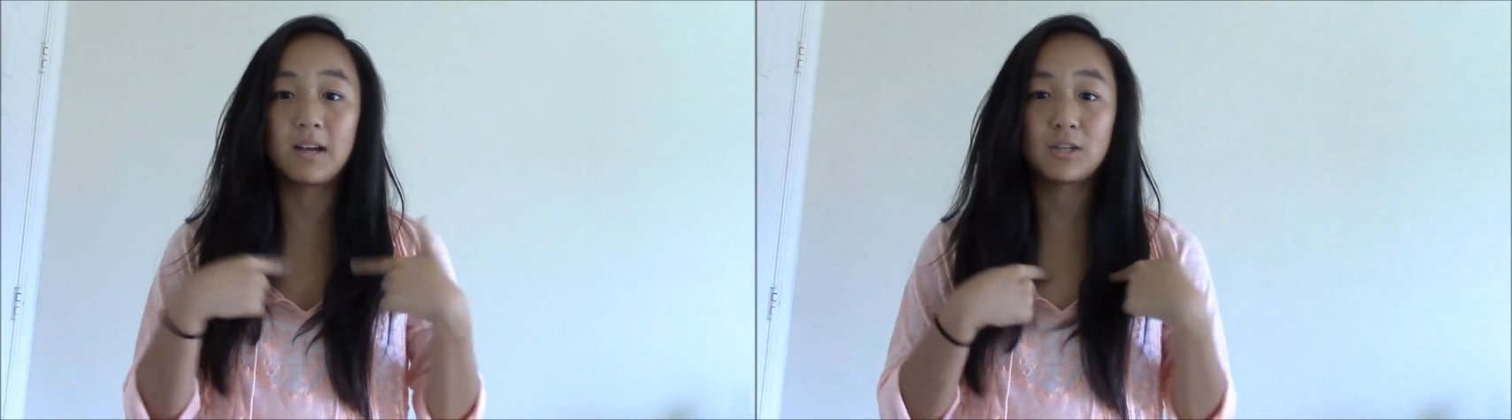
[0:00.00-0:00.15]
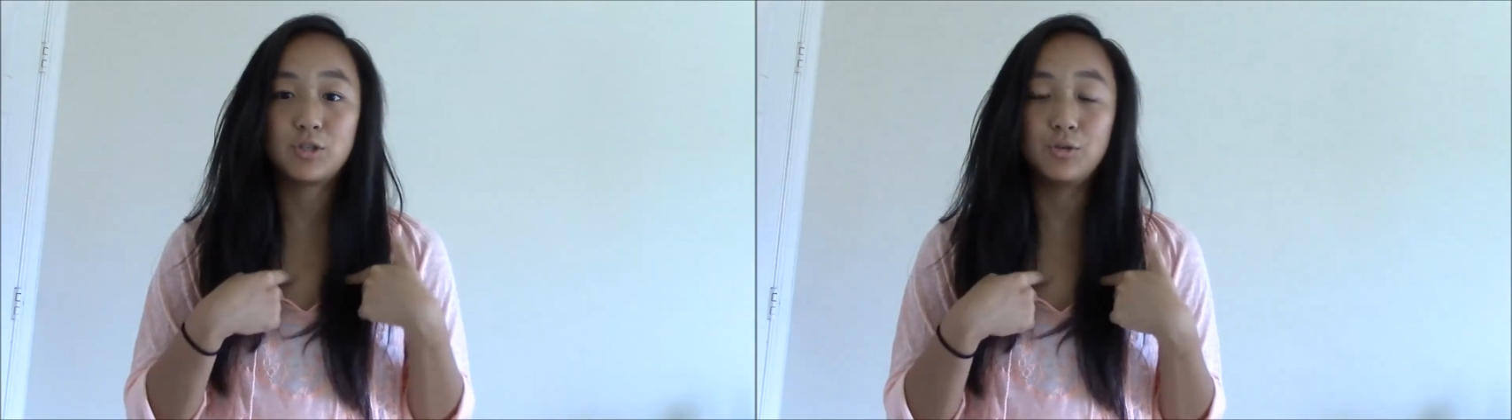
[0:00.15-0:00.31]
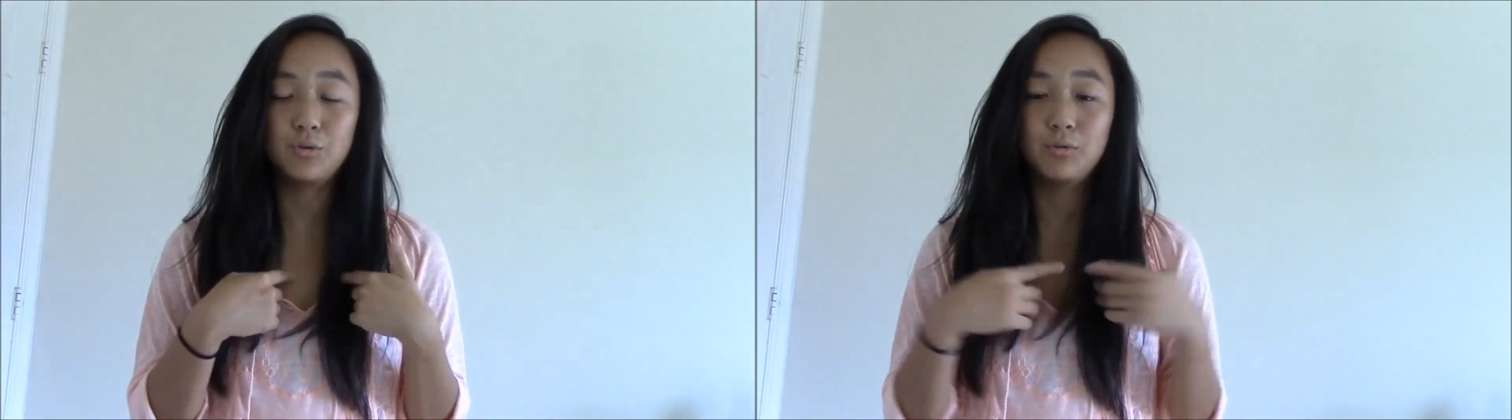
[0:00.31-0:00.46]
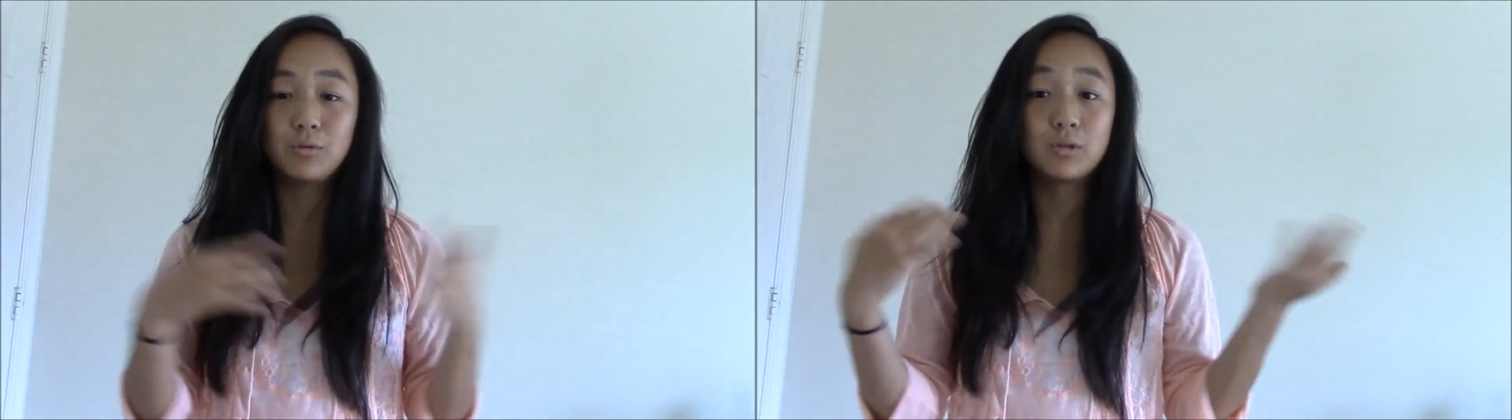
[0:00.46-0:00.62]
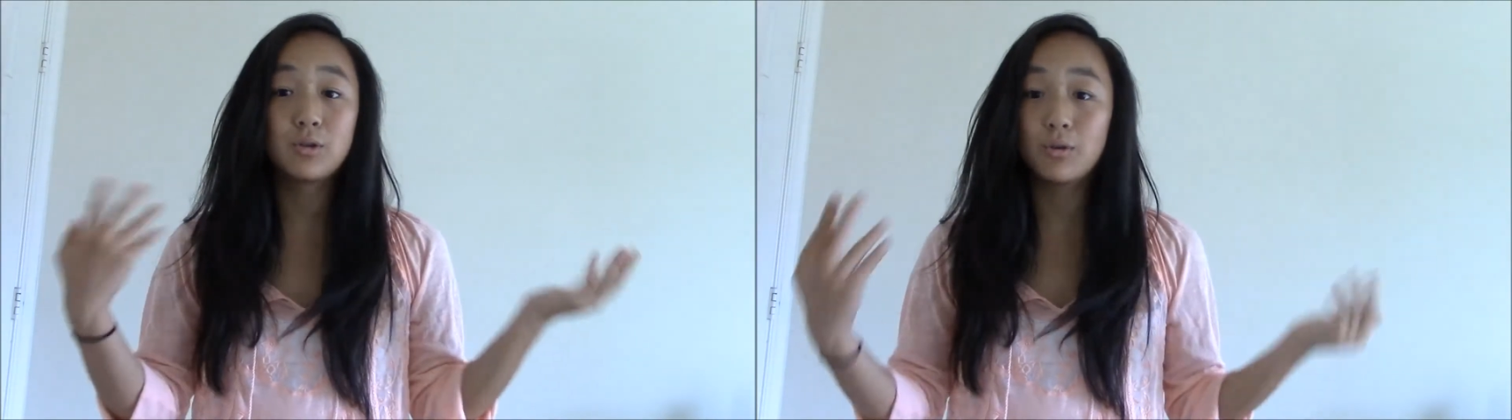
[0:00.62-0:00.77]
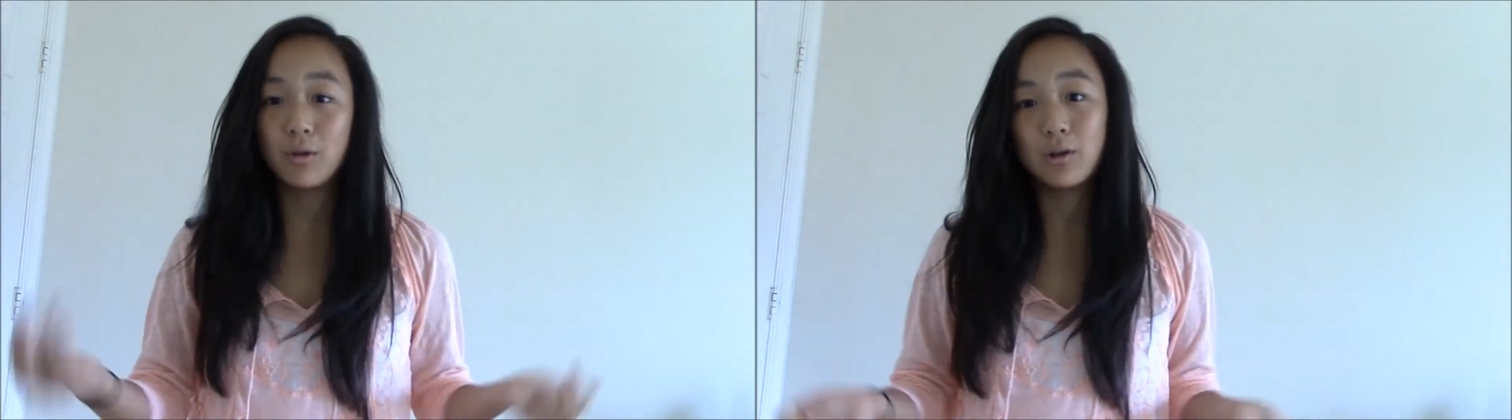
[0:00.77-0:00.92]
shoes
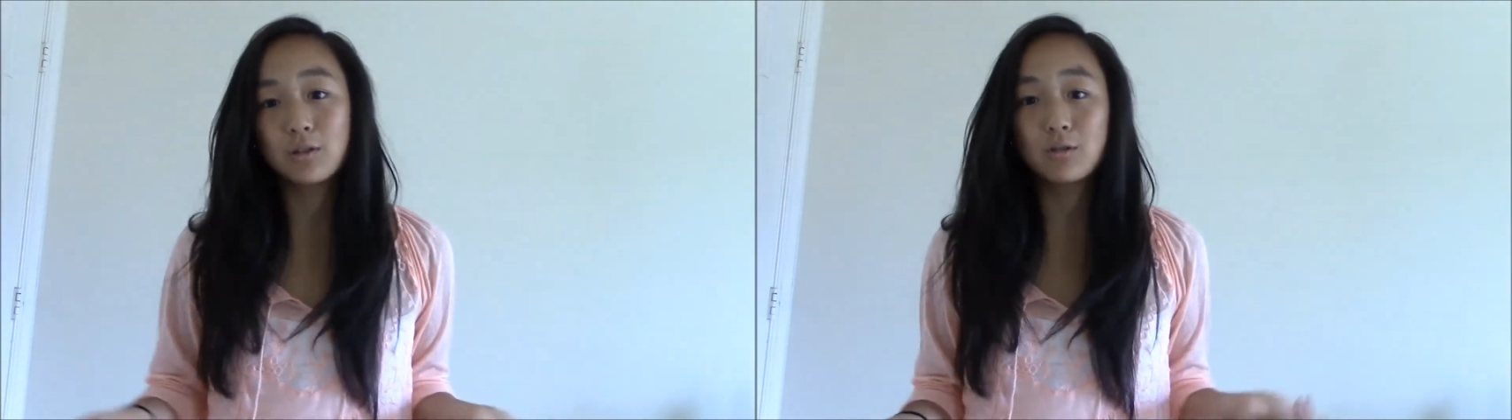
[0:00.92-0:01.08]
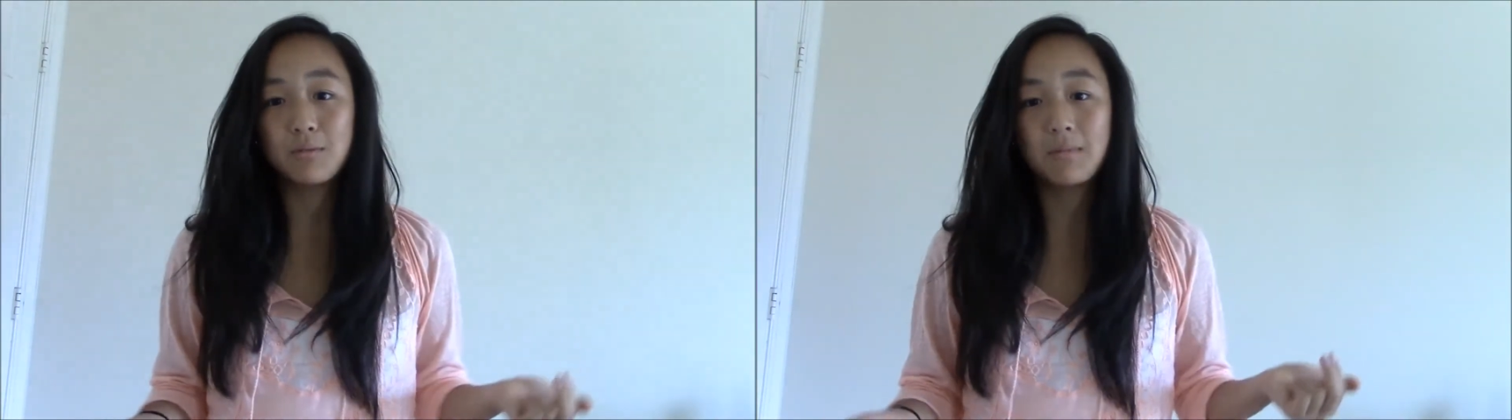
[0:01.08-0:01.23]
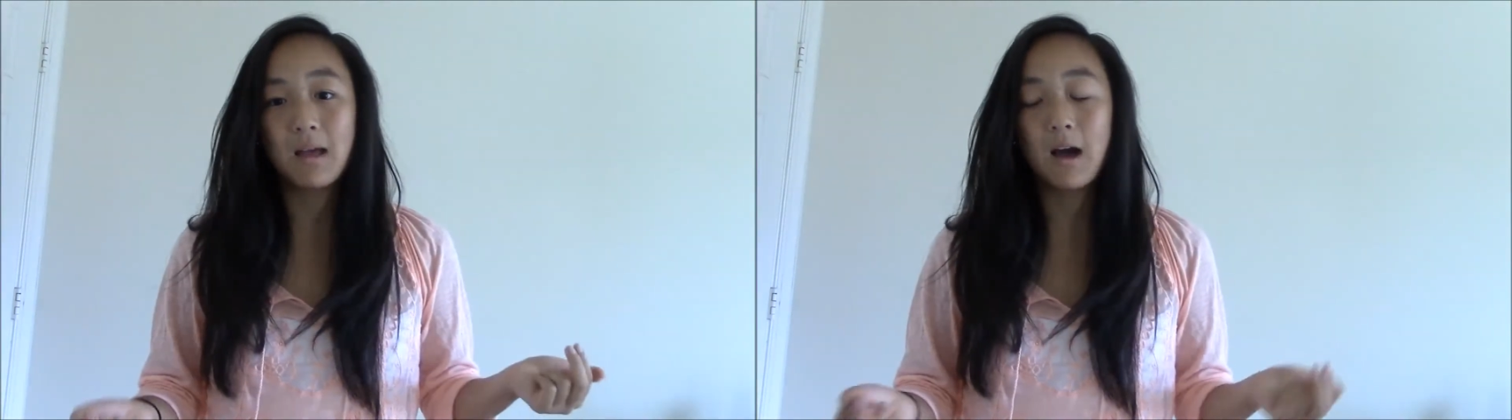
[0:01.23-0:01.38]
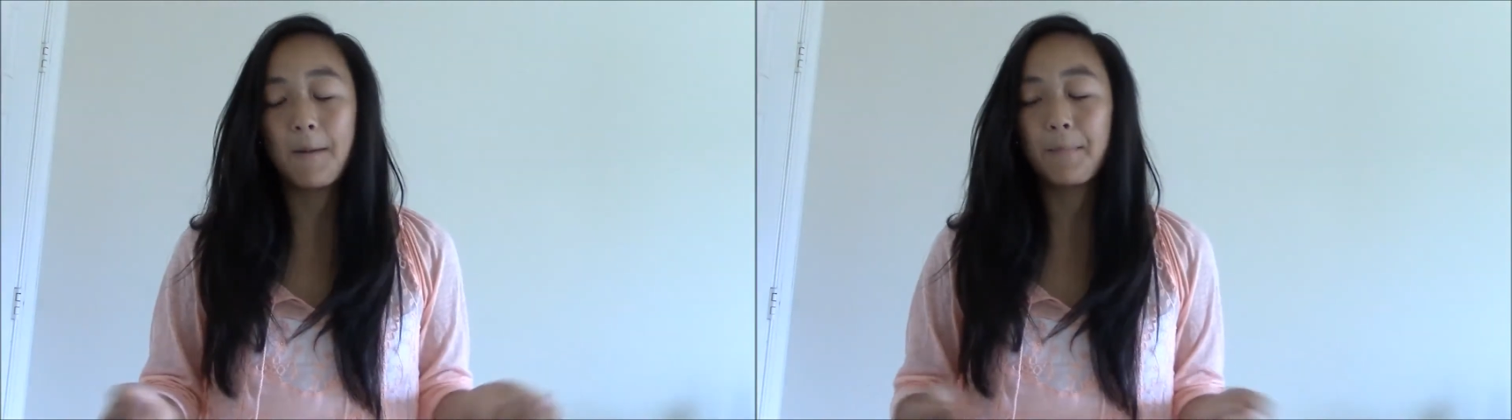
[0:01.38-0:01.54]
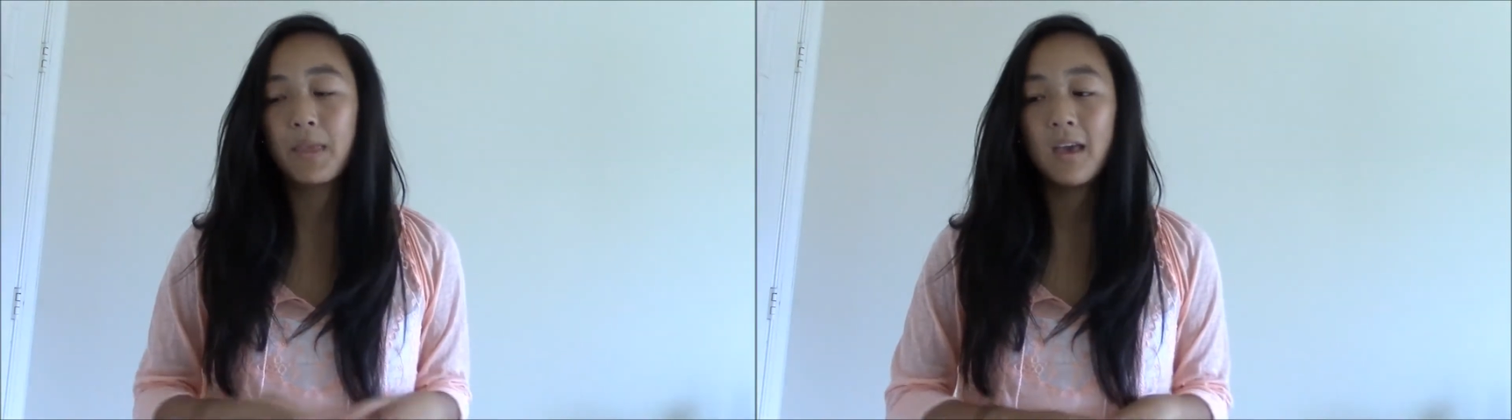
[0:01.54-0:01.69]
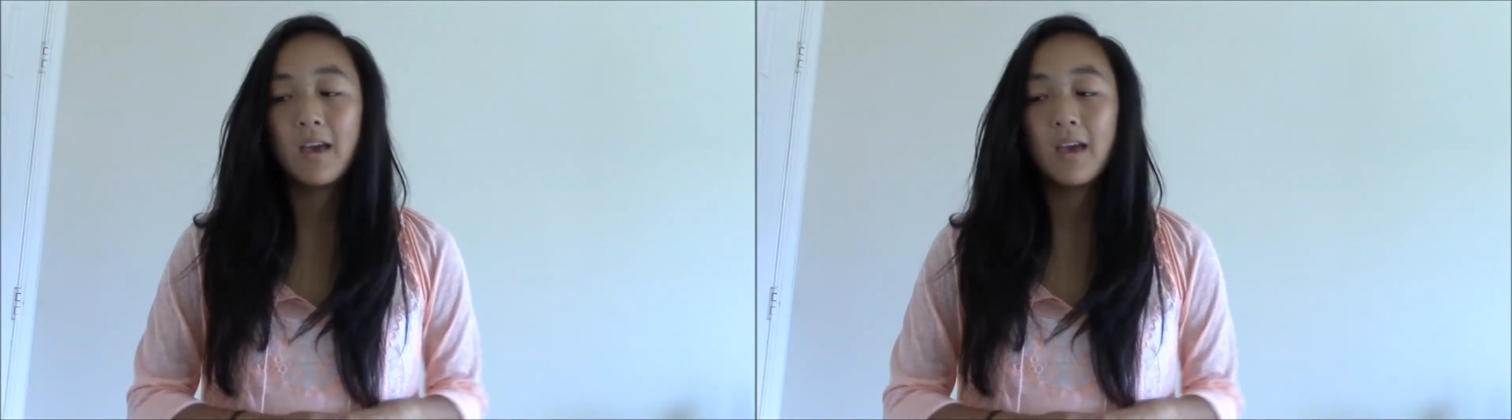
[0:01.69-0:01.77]
2 years from now.